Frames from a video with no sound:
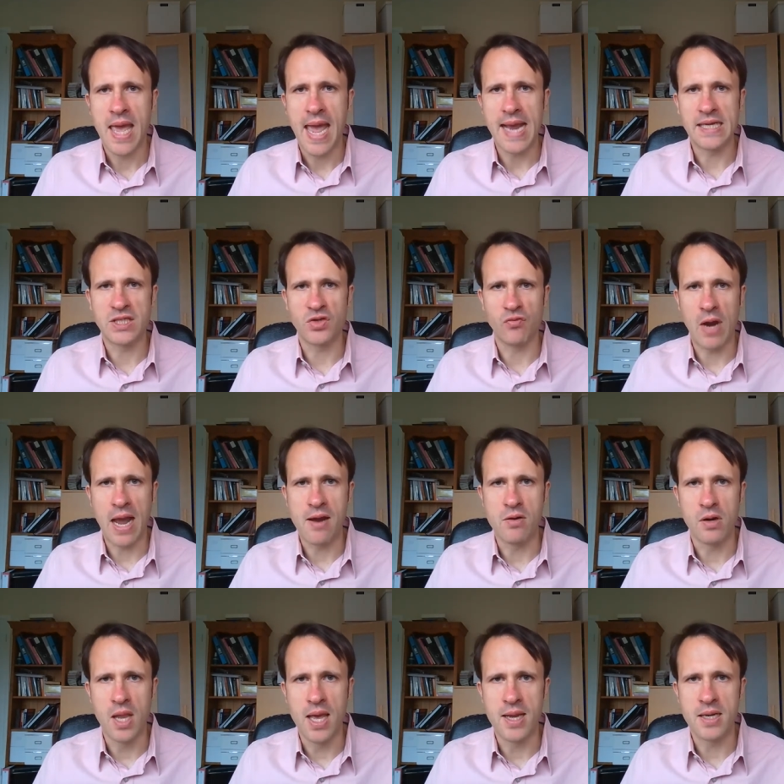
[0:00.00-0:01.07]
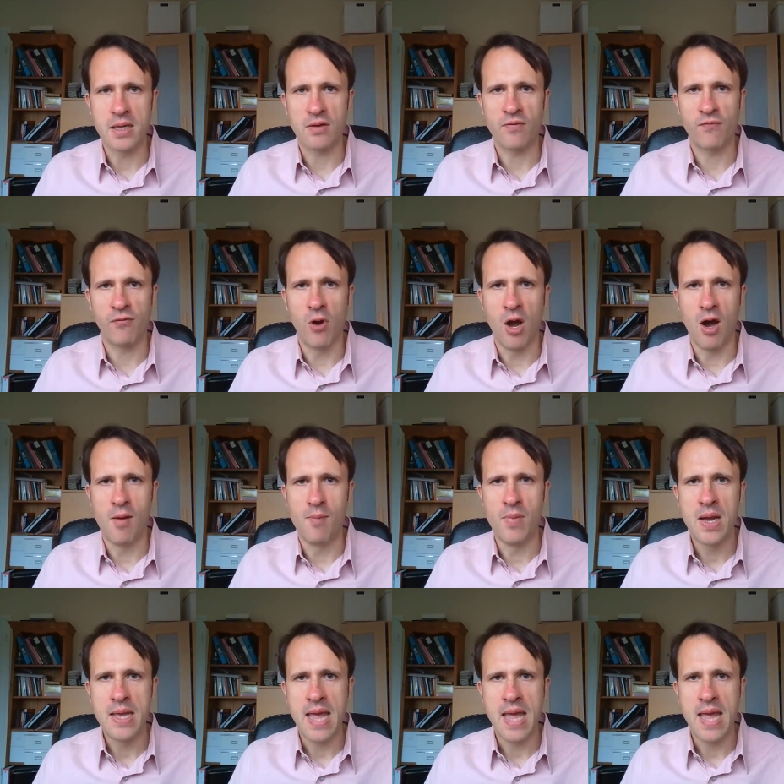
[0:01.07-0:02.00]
it's around learning from